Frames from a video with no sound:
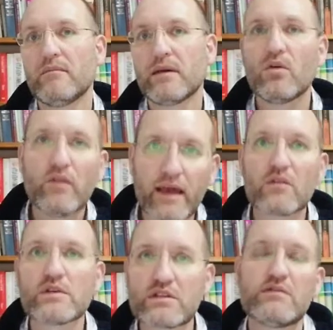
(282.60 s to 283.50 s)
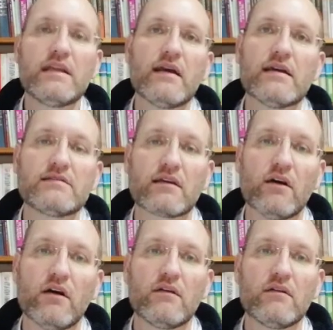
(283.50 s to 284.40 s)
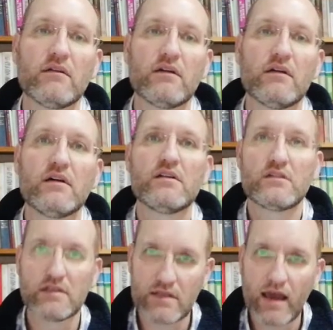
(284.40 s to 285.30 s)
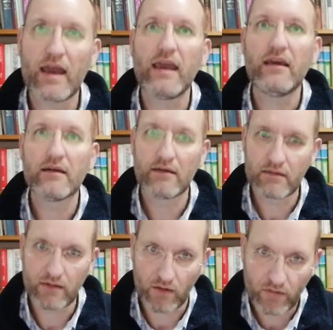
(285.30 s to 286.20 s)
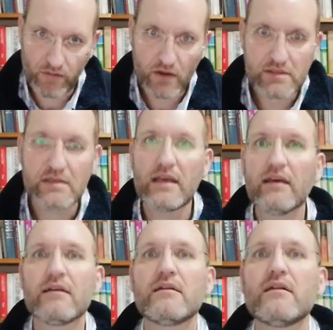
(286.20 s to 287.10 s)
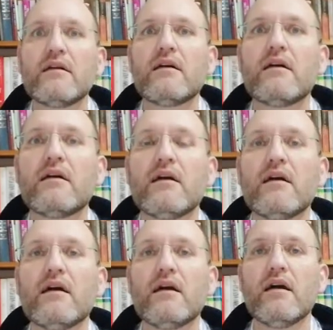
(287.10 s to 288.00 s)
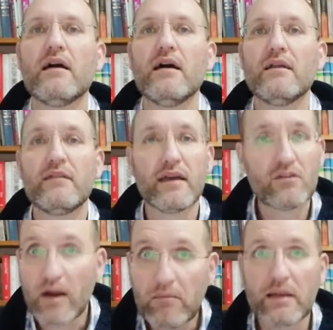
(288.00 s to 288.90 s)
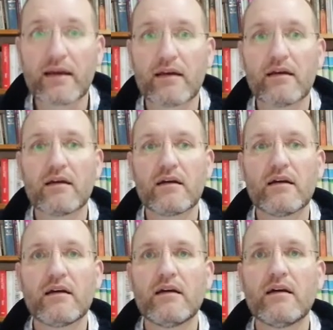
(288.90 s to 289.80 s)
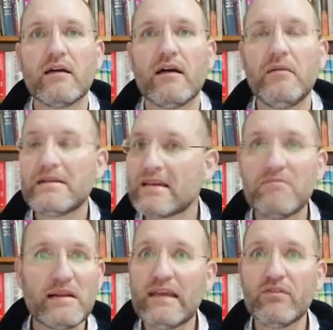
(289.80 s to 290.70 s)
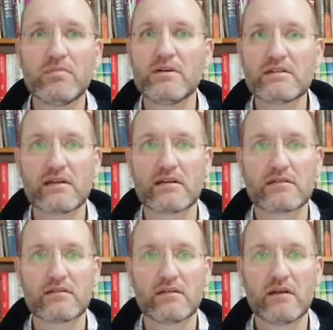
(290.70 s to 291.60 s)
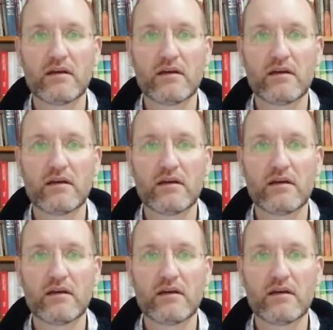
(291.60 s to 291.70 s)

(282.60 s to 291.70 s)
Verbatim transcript: But all that was three days ago. Today they are thirsty and they're grumbling. It's unbelievable, isn't it?